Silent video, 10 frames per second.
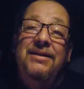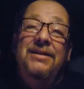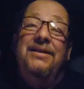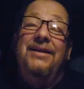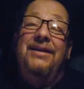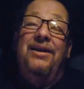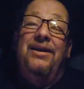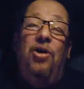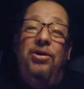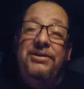and
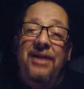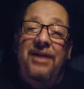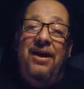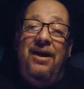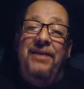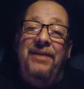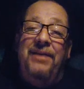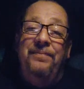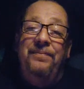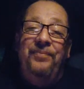all the
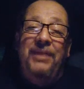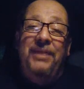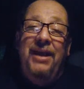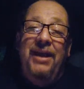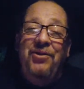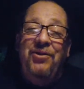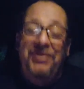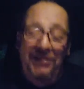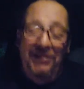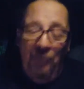time, health
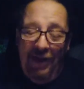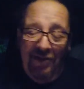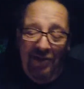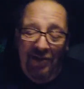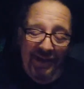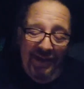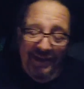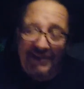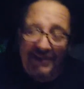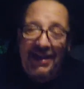and wealth and
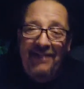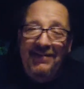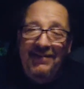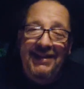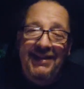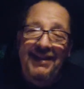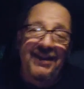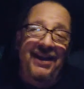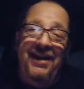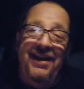safety
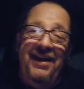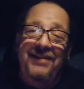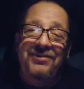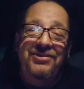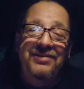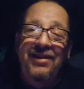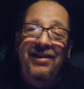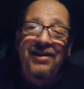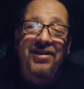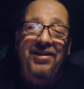and
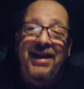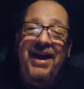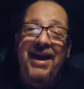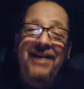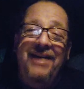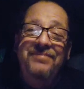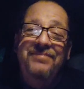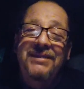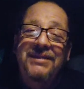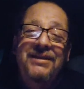all that.
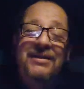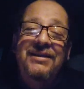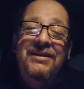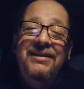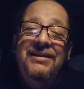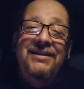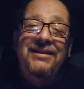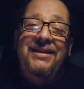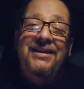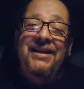
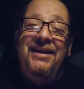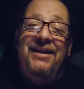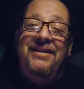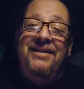Yeah.